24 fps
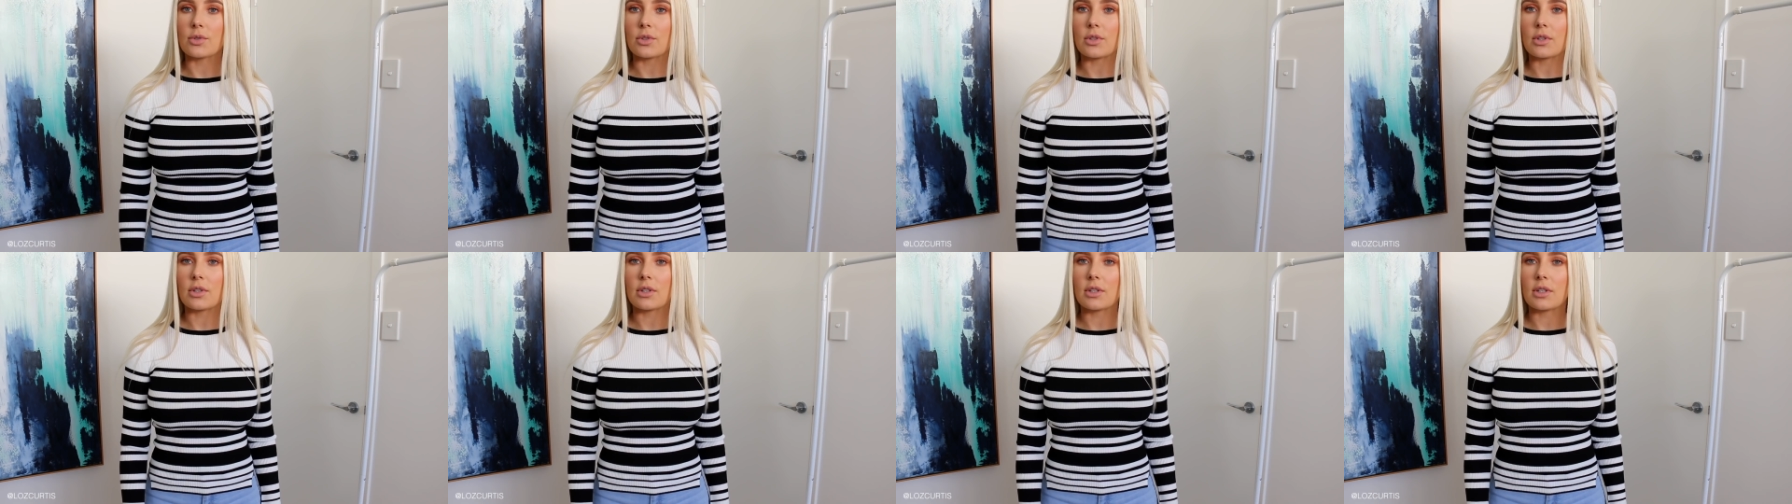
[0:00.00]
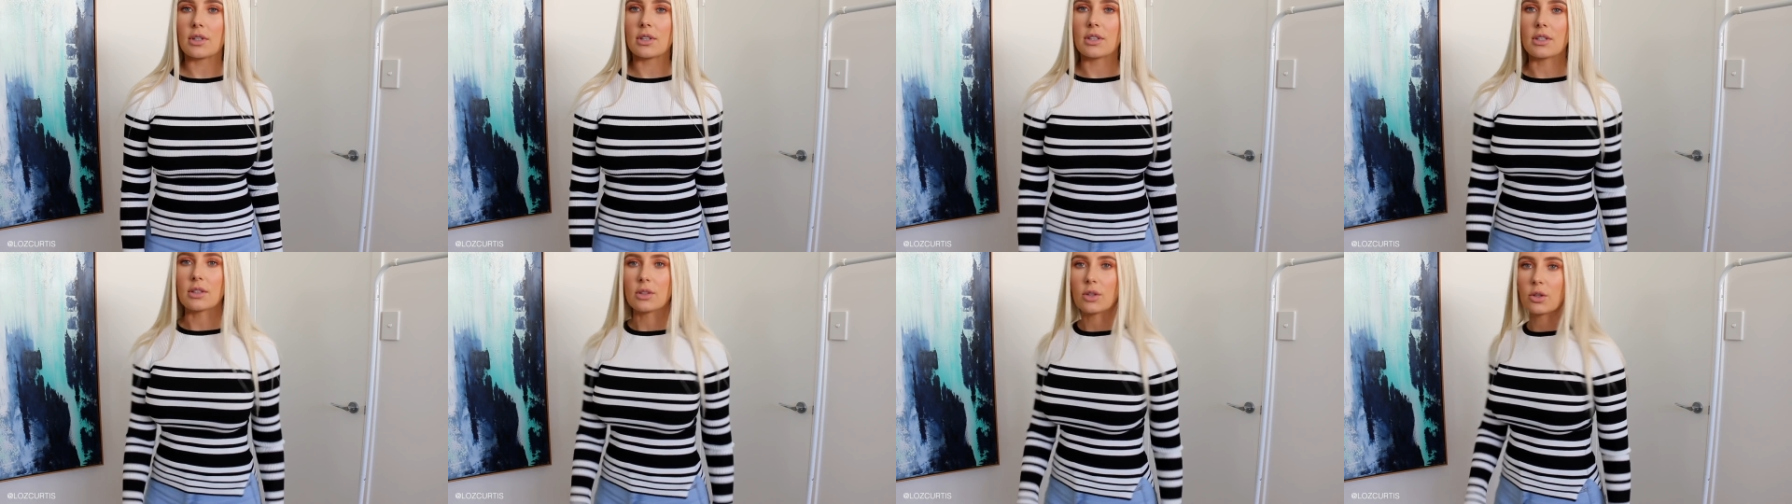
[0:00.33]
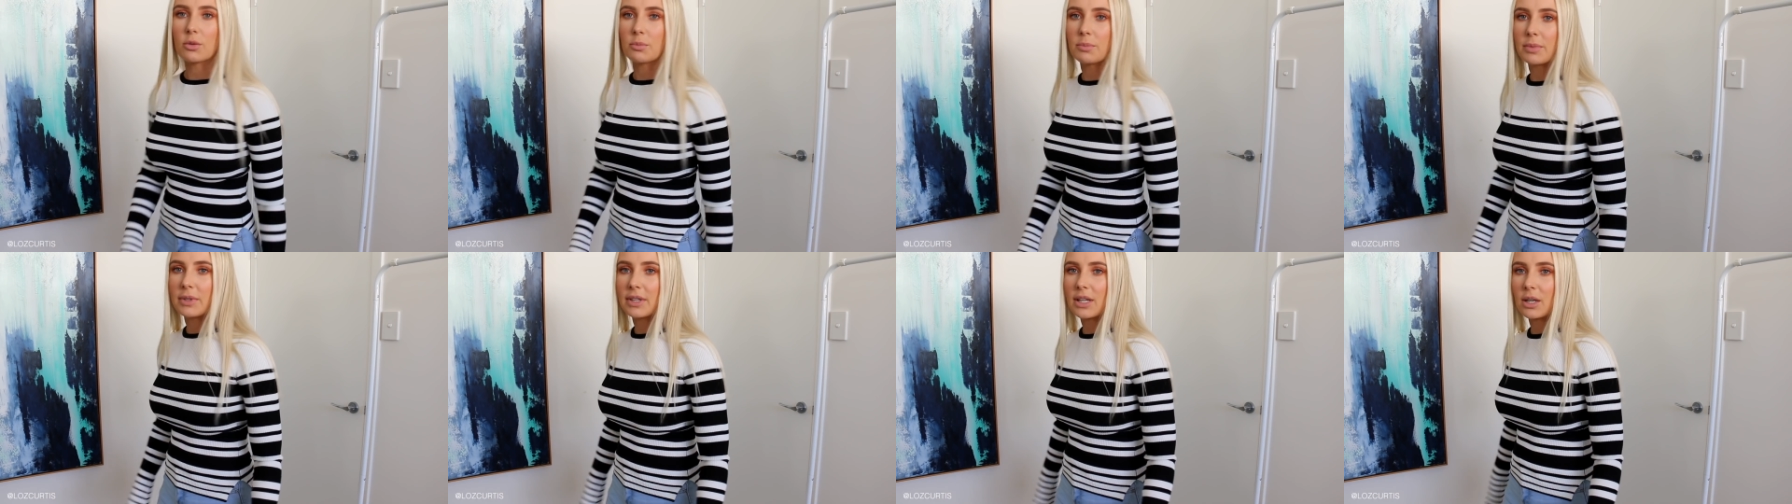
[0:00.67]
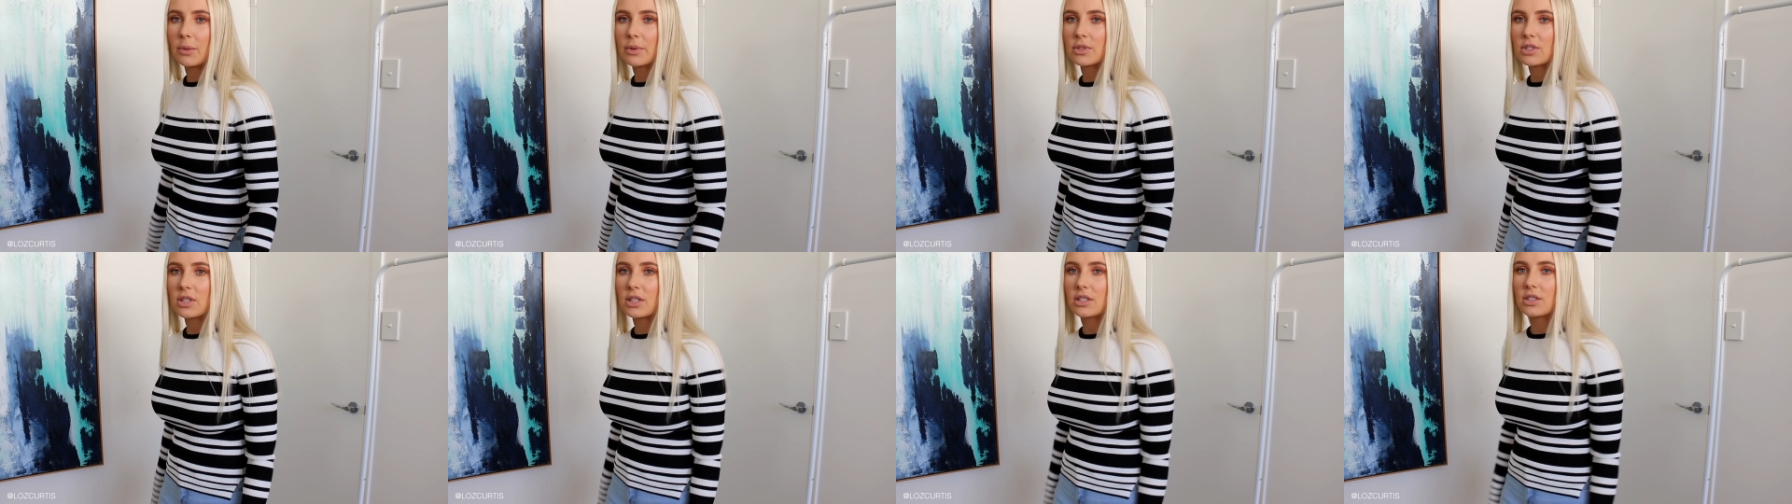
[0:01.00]
look a lot bigger,
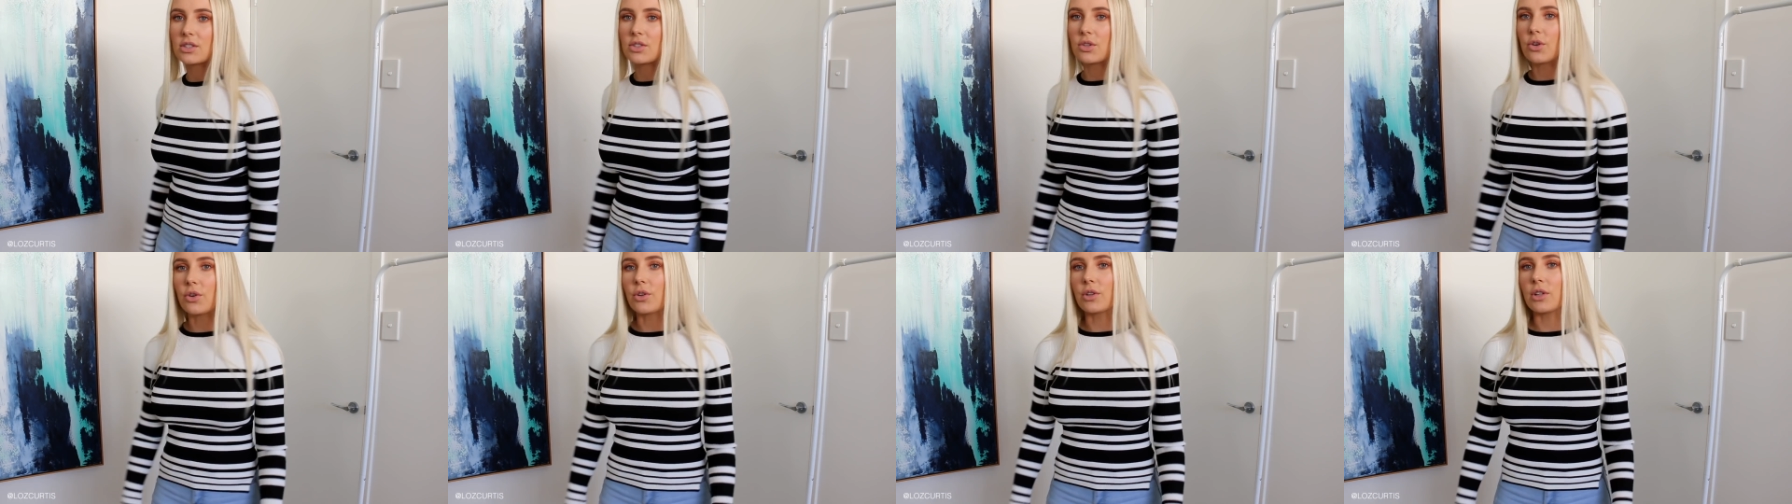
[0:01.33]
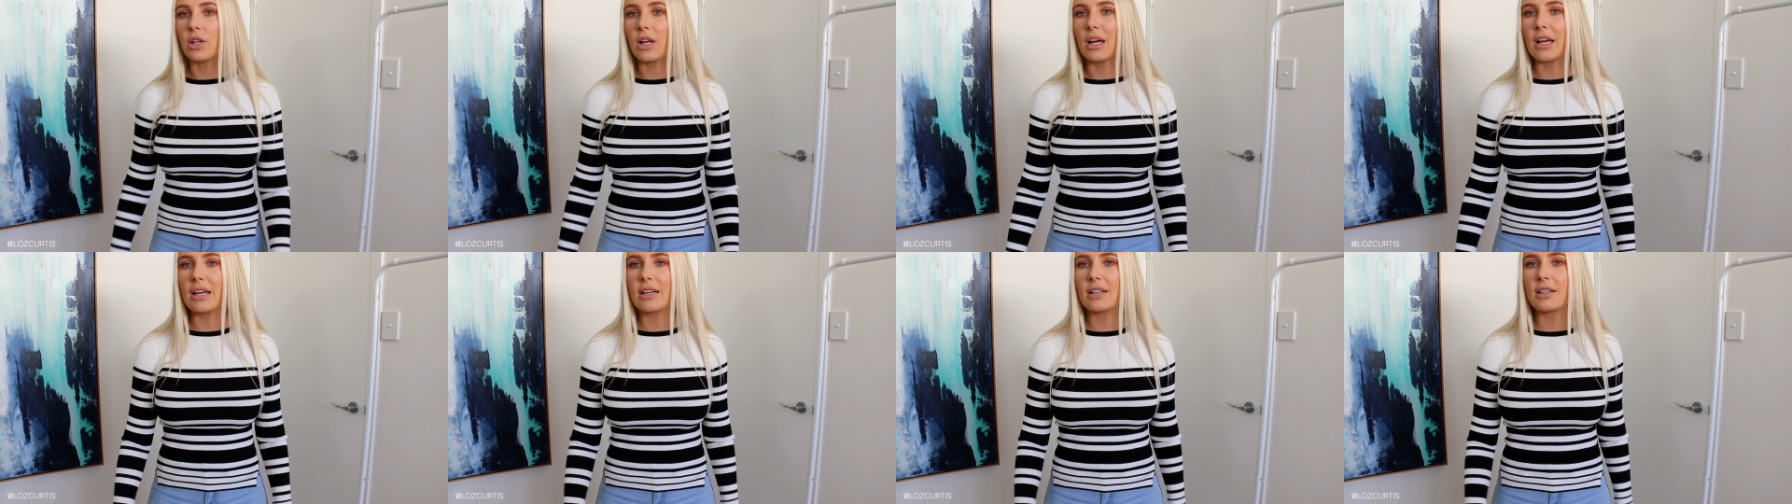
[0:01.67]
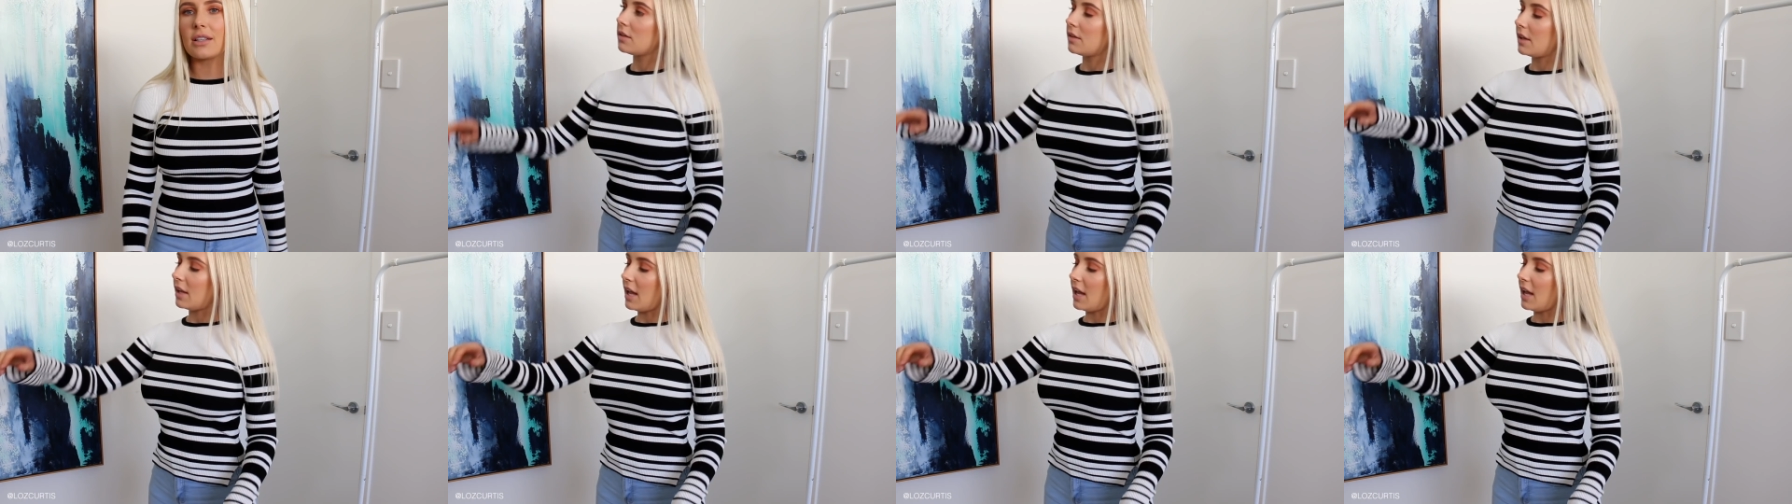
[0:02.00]
which I don't like.